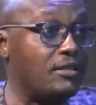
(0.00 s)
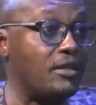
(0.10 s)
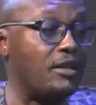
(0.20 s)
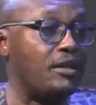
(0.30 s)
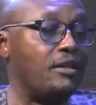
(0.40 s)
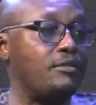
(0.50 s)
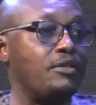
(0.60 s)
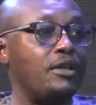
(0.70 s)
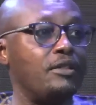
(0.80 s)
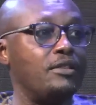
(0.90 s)
the
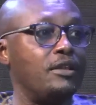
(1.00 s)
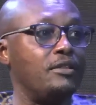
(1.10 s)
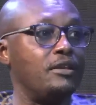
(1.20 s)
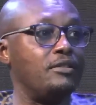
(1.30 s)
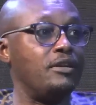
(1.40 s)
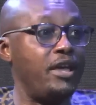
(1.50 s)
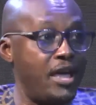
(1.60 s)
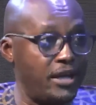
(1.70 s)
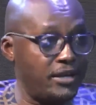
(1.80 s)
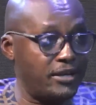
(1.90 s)

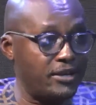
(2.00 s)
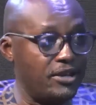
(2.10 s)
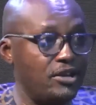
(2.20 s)
egg.